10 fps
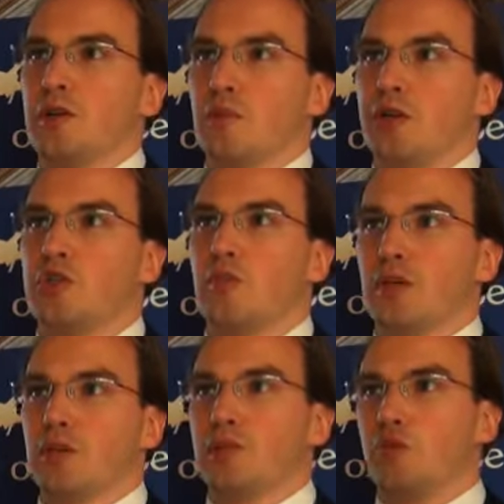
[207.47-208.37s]
but it's
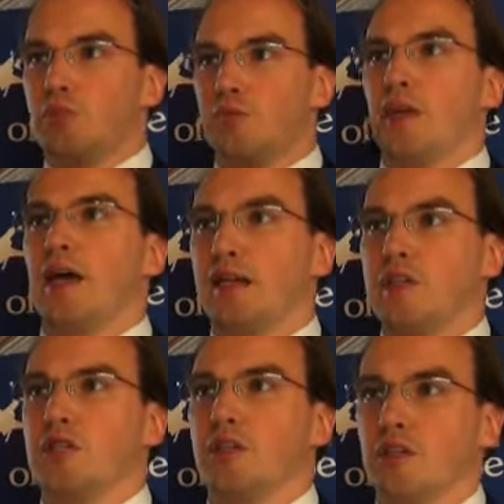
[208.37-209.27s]
something that should be planned